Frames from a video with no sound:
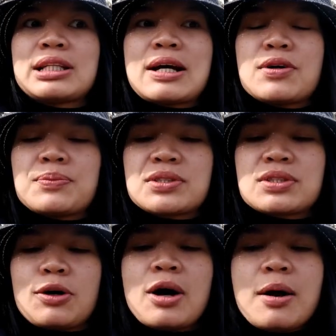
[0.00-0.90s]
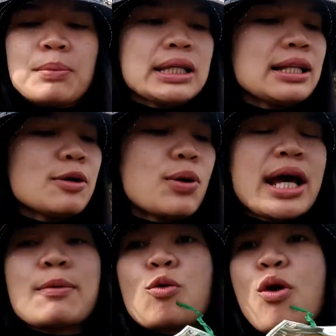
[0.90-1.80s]
run out of stock. But anyway,
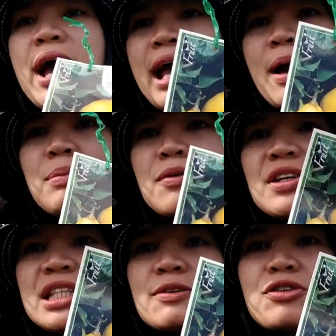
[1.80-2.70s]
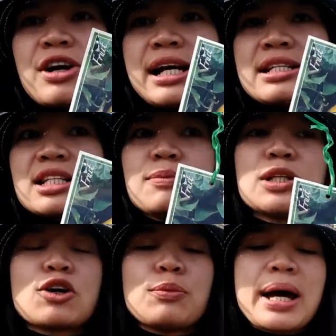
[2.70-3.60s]
I'm quite happy with this variety
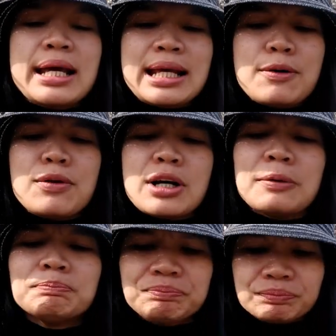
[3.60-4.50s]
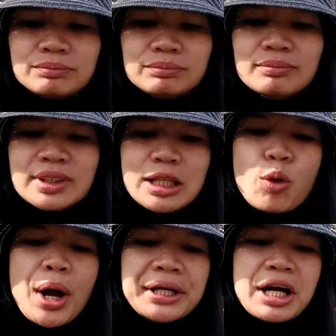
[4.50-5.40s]
because my area
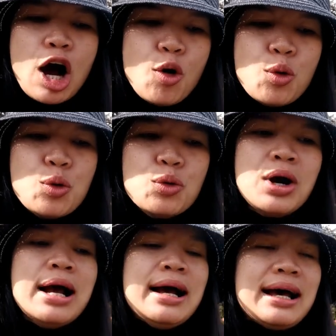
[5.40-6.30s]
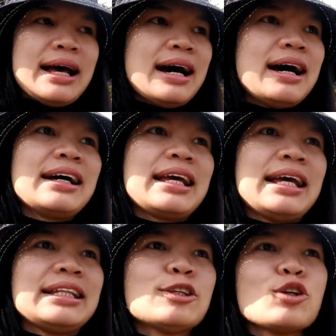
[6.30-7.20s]
quite cold,
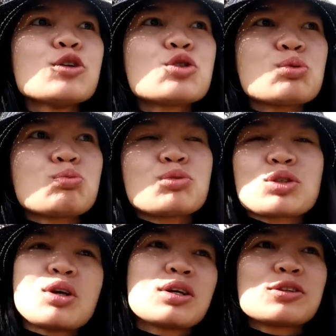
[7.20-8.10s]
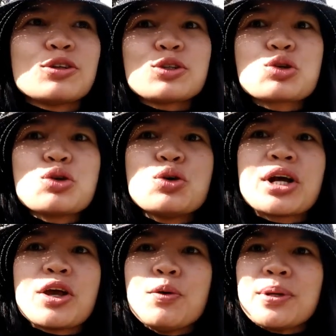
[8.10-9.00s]
and it's not
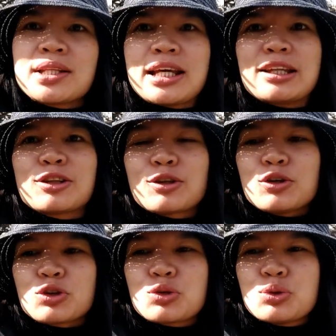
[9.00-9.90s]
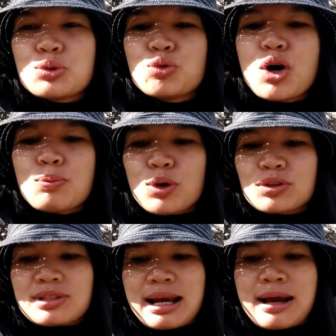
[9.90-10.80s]
too humid and not too warm
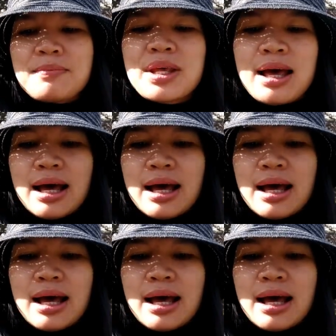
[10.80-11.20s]
all the time.